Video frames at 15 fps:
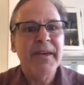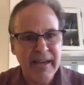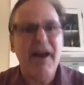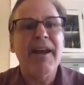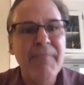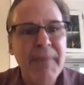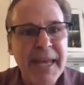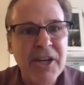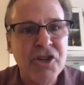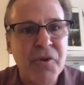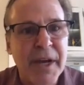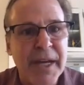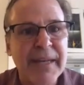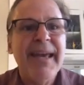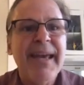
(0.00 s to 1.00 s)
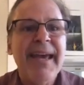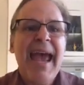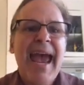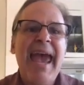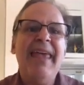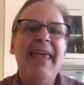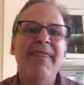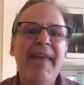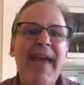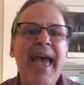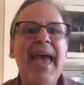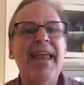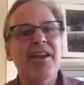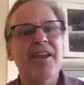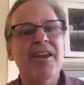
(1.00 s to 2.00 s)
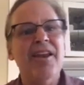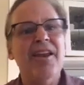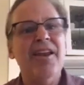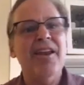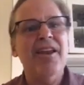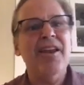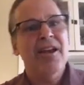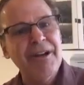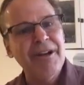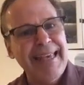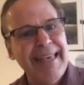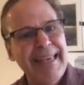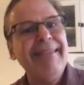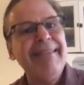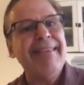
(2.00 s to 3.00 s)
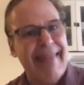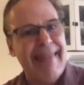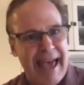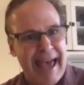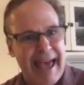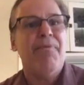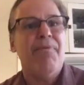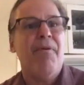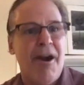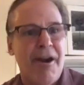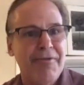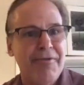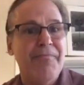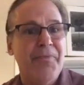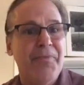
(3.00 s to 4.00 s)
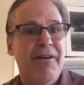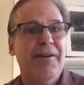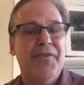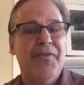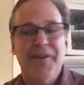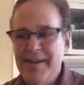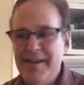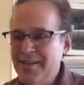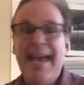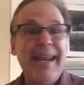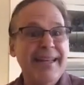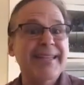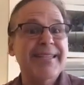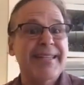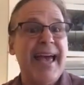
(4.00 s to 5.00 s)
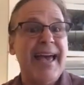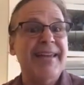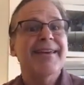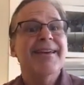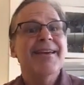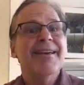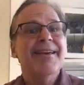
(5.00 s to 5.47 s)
Get them into it, and then you're going to get to that part of getting set,